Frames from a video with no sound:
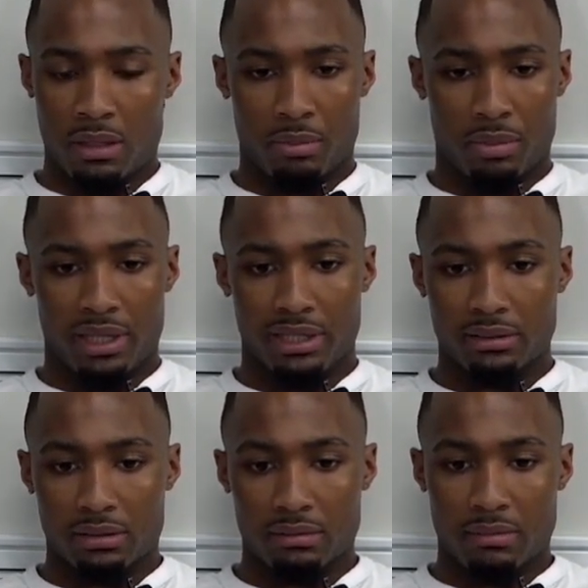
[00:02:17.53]
But
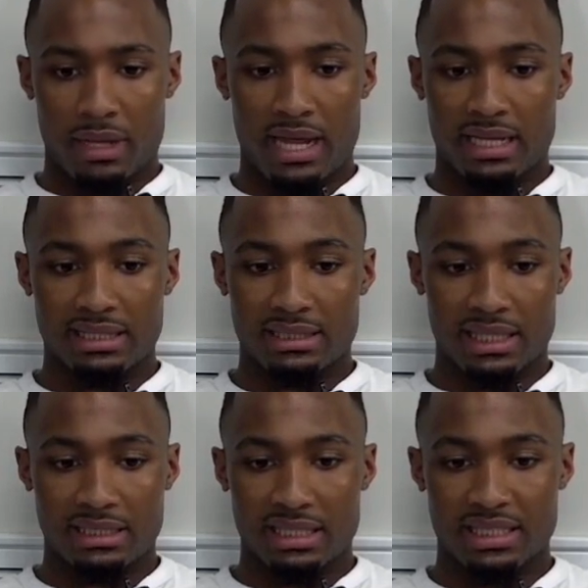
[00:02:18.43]
man, it's
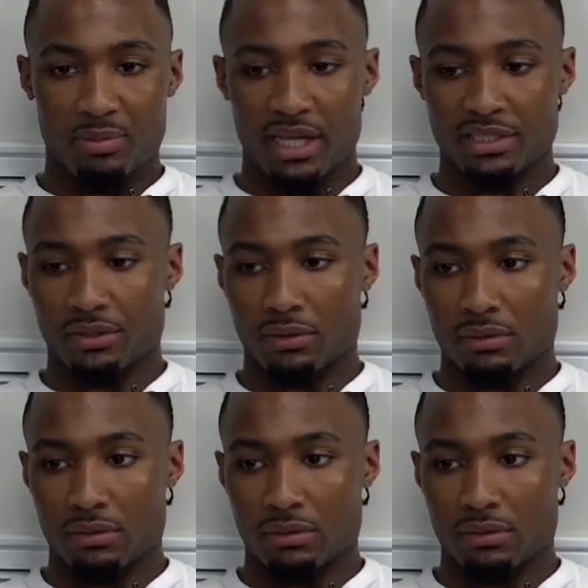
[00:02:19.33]
special.